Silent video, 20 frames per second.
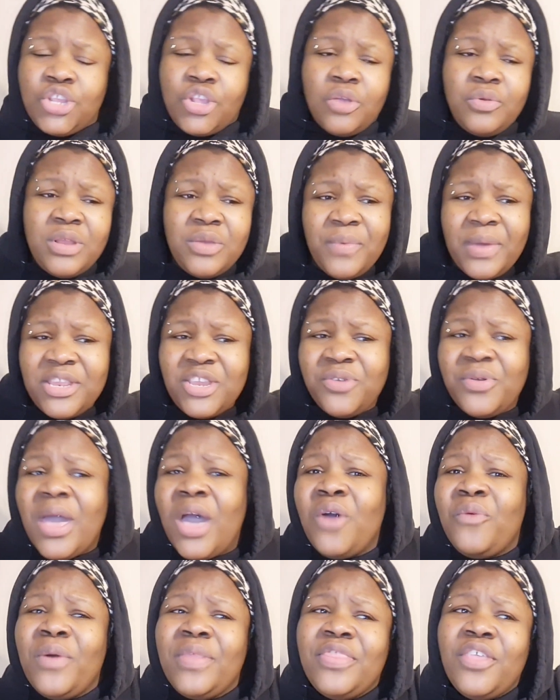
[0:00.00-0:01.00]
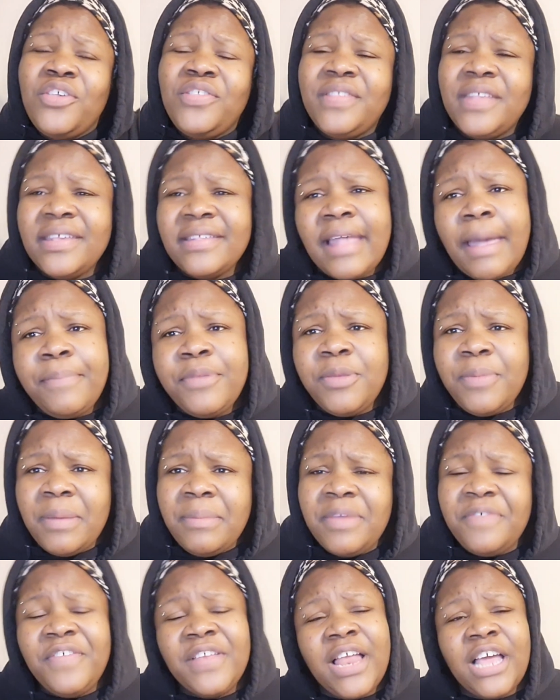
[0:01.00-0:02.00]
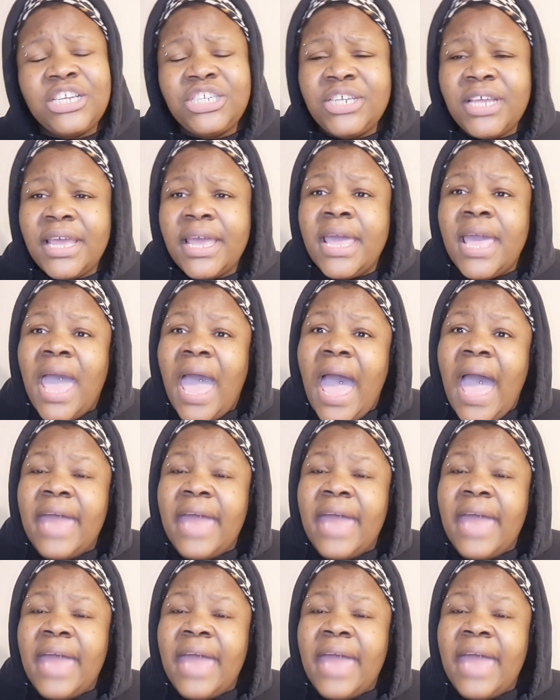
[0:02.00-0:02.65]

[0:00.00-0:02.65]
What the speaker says: It's only when those things happen, you make me feel like shit.